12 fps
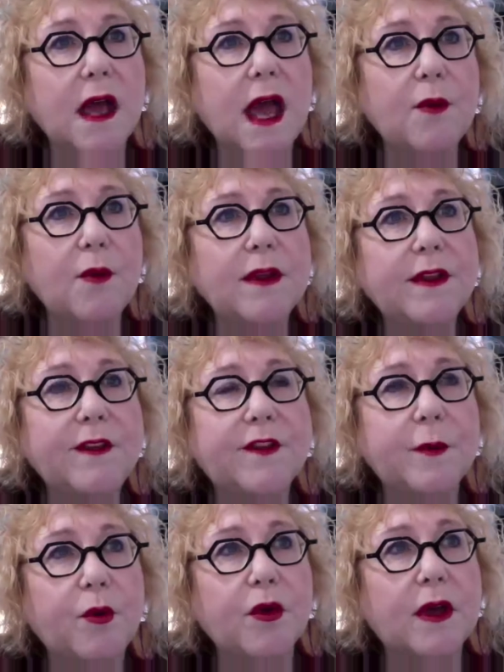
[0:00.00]
I released the
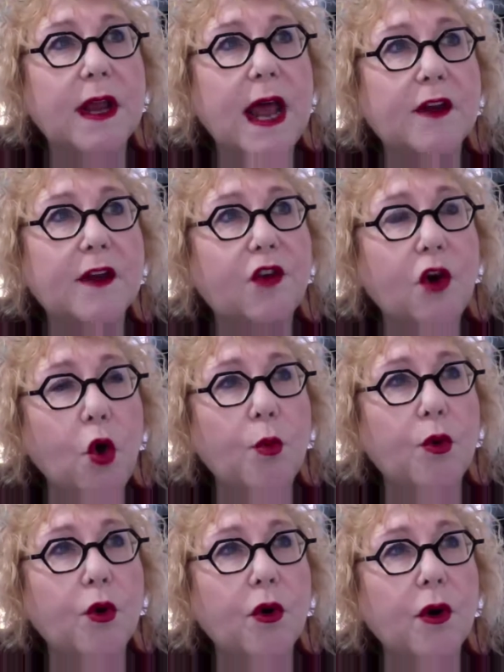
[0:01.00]
book in
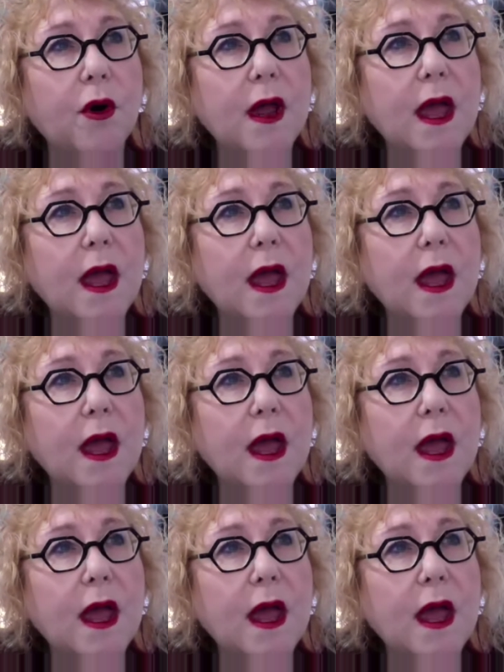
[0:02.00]
October,